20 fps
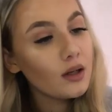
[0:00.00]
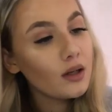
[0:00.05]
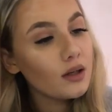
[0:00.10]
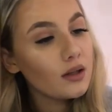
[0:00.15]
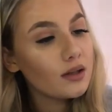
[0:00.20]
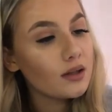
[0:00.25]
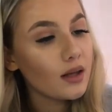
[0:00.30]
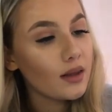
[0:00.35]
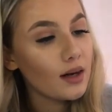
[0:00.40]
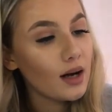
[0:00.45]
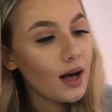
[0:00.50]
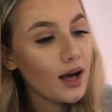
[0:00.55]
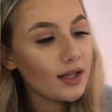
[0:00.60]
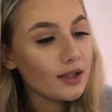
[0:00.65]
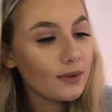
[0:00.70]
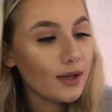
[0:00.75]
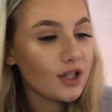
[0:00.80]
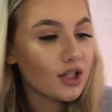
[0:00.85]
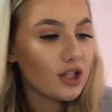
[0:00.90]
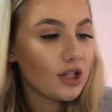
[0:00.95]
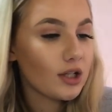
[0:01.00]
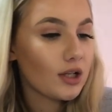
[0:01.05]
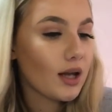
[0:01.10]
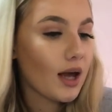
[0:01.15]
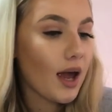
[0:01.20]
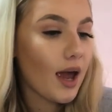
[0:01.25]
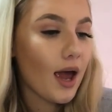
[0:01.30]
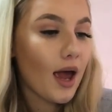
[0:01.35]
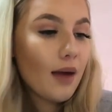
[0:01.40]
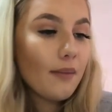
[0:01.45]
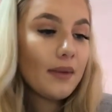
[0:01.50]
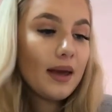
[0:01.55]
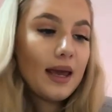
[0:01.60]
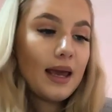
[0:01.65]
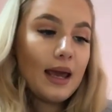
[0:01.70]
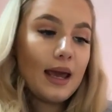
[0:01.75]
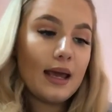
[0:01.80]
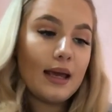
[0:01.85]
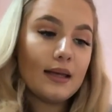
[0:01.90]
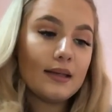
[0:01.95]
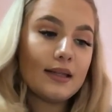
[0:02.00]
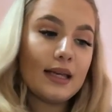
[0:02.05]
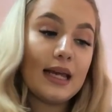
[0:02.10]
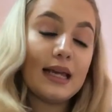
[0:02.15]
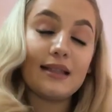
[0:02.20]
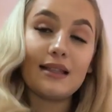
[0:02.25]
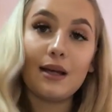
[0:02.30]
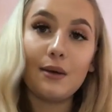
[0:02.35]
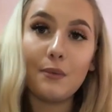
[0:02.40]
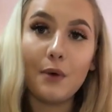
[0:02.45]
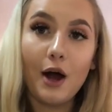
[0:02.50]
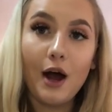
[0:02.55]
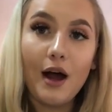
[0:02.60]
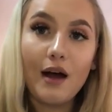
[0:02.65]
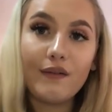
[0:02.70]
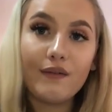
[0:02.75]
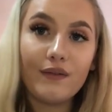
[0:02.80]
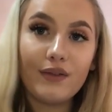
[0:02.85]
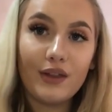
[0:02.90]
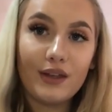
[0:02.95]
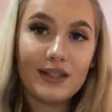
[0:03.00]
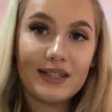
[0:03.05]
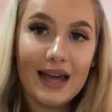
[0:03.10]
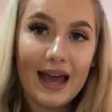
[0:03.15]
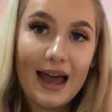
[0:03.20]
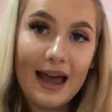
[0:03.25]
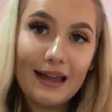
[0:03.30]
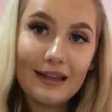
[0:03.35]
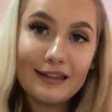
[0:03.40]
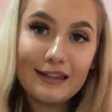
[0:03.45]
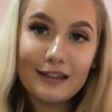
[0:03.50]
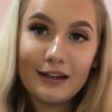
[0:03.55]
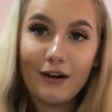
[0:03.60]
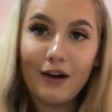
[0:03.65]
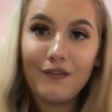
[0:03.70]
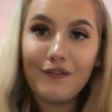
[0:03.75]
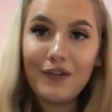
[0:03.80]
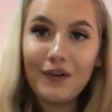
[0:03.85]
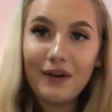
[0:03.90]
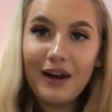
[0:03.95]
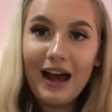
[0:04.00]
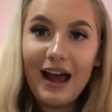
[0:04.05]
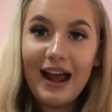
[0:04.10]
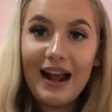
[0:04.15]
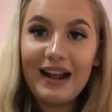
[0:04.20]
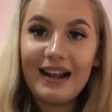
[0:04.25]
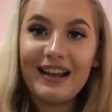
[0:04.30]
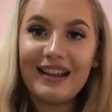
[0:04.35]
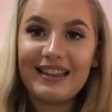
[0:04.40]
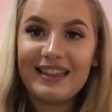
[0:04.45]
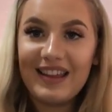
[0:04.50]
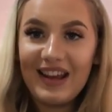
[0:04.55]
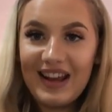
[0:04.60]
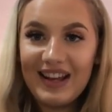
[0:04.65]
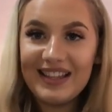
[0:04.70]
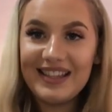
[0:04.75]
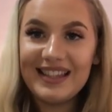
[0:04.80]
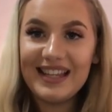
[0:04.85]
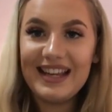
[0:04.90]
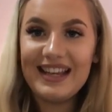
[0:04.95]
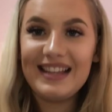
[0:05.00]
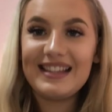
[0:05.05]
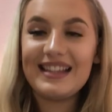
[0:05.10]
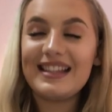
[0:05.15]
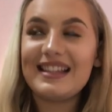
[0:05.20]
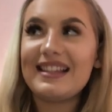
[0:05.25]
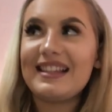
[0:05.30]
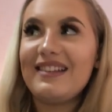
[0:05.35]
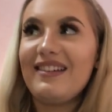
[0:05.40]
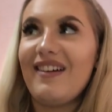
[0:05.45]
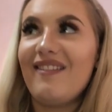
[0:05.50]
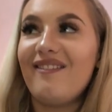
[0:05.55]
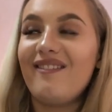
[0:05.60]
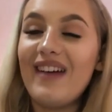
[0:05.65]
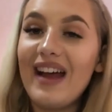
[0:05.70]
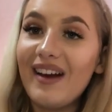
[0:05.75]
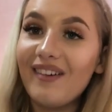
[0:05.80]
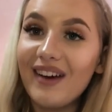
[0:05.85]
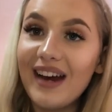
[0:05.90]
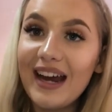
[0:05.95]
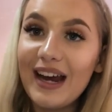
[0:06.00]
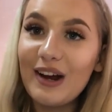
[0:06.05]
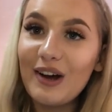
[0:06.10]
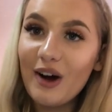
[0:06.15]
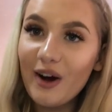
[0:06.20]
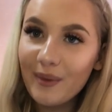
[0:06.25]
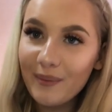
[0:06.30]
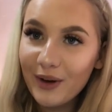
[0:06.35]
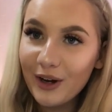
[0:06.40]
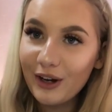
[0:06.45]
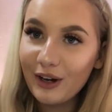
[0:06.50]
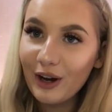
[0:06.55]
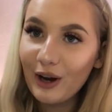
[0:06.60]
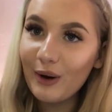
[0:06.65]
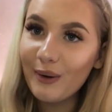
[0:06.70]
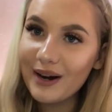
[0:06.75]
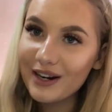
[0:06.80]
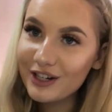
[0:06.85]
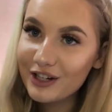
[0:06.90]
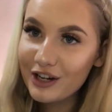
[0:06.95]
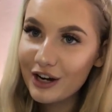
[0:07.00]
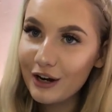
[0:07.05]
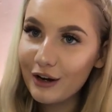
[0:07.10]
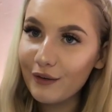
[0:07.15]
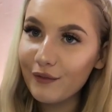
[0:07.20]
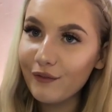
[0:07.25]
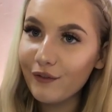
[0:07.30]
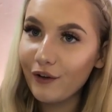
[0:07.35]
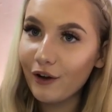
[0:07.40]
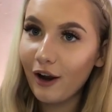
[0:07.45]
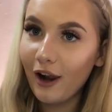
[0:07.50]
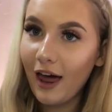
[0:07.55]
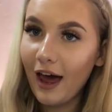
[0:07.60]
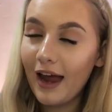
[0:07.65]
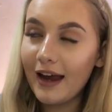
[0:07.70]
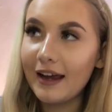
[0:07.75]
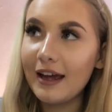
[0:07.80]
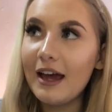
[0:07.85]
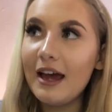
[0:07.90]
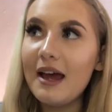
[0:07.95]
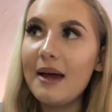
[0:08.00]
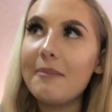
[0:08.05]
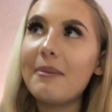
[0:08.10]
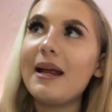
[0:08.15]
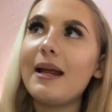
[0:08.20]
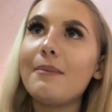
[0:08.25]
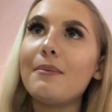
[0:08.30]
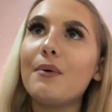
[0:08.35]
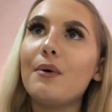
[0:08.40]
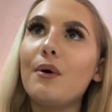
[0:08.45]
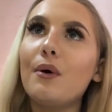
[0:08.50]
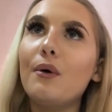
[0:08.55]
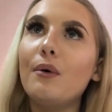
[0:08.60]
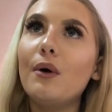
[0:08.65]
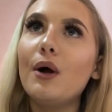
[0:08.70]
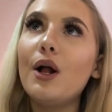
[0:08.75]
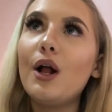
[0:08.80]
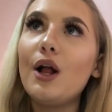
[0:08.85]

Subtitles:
So the last question is it worth the debt? Now, I feel like this is a very common question for like people